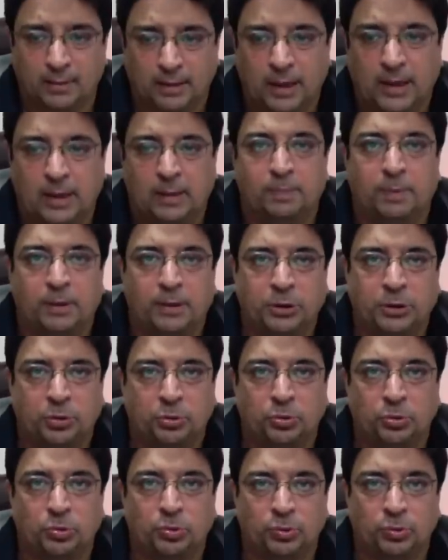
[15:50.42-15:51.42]
able
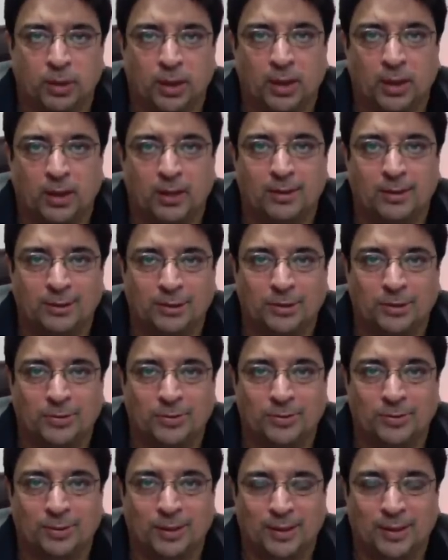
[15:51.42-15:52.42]
to,
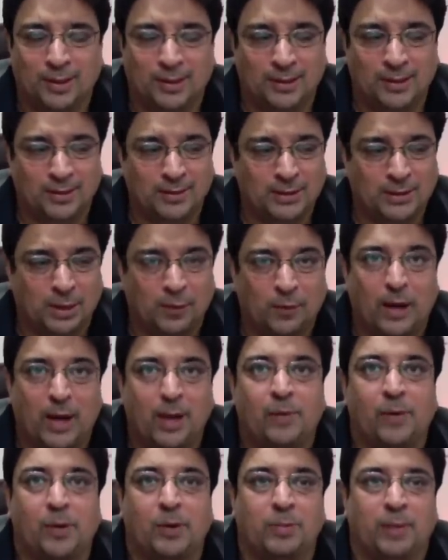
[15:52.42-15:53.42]

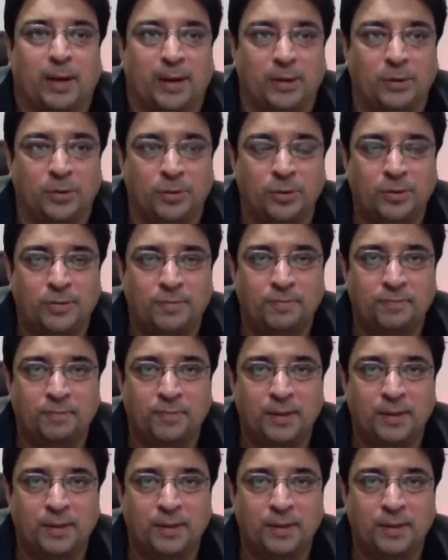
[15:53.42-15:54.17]
survive on my own.